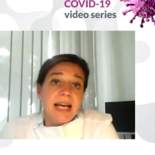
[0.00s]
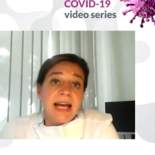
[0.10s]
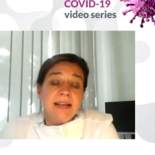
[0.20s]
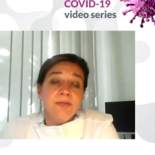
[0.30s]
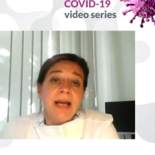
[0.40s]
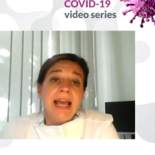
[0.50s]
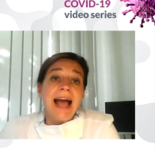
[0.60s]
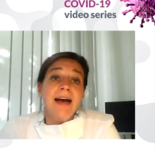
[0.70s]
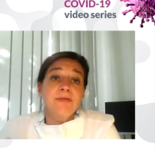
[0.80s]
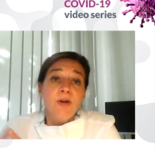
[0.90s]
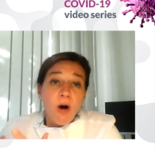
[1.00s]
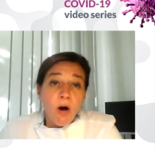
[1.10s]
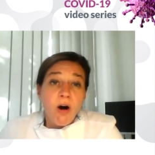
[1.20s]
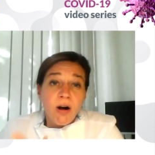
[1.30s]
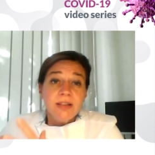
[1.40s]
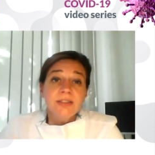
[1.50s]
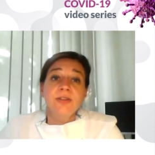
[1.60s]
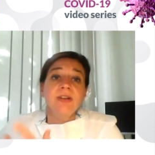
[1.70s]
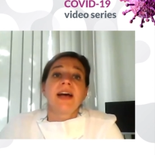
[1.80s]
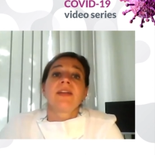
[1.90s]
And we have all
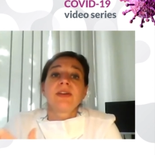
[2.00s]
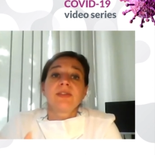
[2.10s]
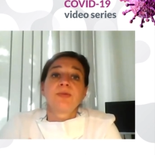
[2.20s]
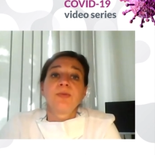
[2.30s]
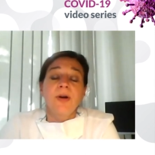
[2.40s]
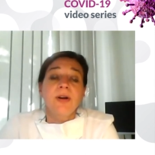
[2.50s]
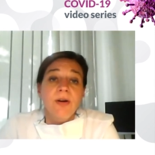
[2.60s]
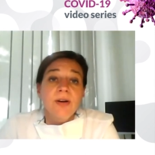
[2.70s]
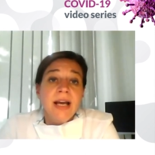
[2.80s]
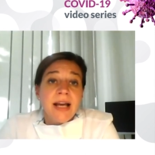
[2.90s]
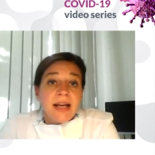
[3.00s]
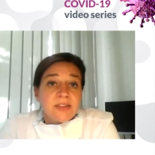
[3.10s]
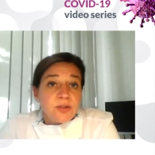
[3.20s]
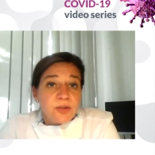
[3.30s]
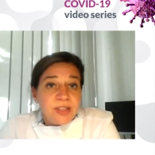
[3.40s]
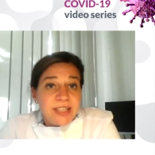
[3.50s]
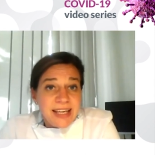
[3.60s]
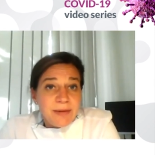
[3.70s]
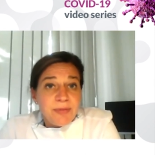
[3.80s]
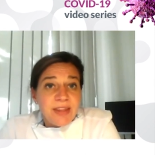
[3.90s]
together to work on to
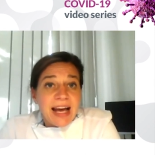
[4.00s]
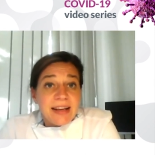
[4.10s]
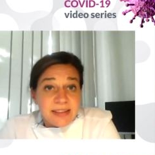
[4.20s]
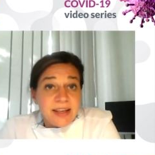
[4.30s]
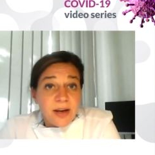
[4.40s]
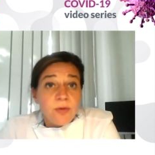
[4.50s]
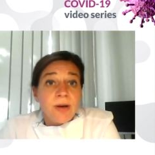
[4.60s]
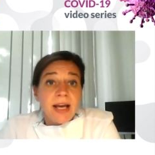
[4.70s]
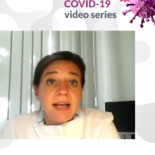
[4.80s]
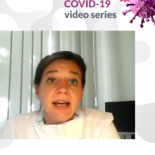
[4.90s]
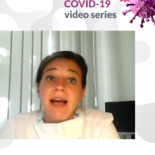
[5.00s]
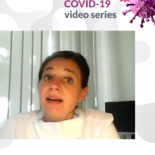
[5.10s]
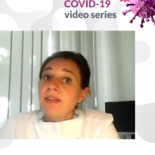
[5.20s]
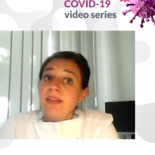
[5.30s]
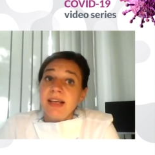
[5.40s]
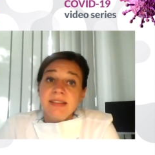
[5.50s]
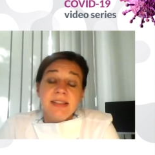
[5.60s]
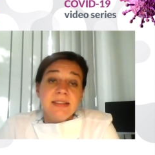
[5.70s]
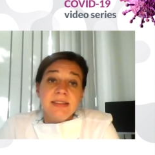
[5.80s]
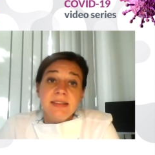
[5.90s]
keep that going. And this
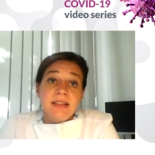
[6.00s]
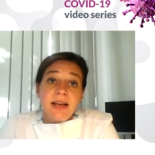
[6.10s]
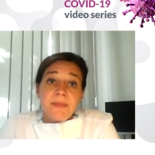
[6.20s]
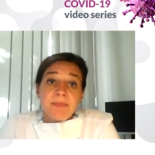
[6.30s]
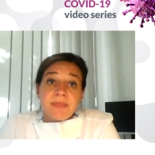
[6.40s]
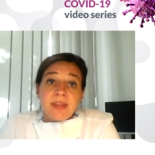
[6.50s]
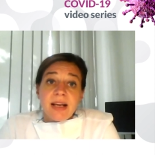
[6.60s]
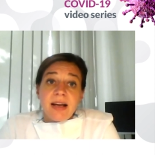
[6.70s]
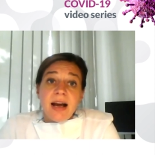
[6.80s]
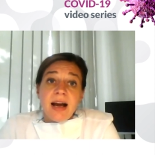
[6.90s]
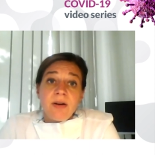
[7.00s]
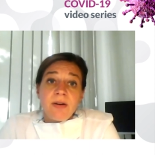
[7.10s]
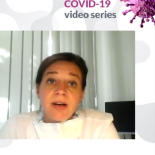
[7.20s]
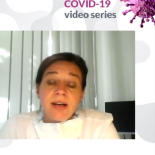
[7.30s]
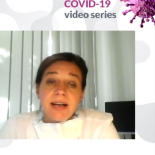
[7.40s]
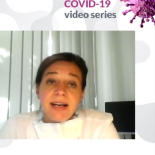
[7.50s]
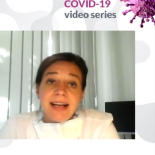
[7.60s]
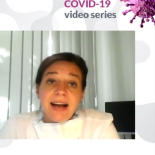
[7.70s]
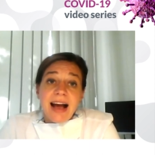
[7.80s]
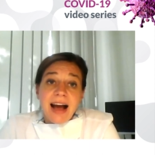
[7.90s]
is our
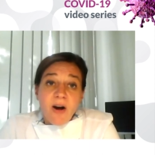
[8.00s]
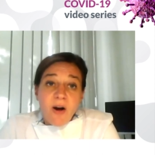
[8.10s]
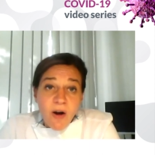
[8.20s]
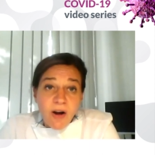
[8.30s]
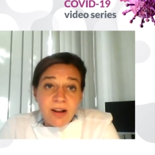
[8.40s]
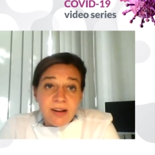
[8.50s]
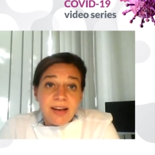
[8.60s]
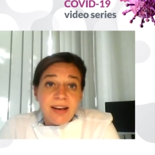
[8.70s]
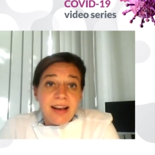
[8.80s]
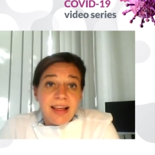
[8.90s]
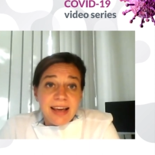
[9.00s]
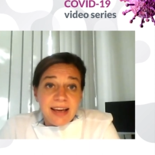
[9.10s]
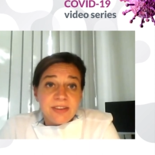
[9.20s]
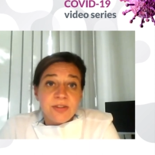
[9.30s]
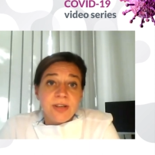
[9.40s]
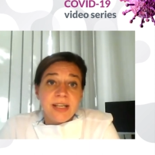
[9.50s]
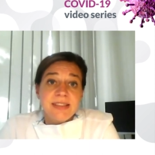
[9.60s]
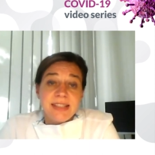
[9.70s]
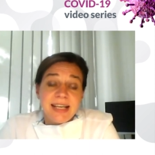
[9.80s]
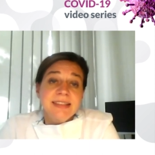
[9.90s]
all
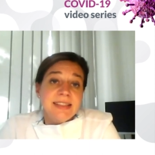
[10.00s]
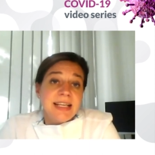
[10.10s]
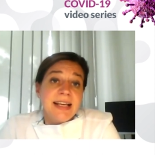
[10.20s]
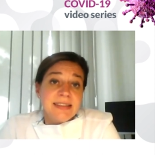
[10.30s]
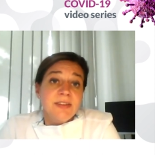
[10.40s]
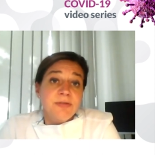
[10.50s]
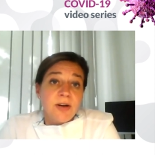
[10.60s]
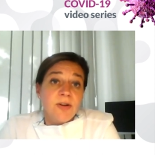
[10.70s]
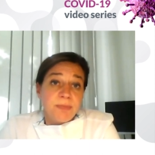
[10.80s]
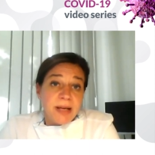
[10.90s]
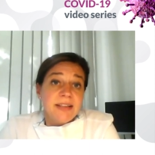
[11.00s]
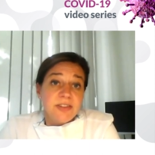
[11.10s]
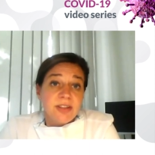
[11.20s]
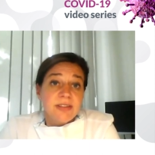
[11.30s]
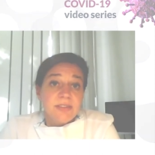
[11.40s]
interest in sense of our patients.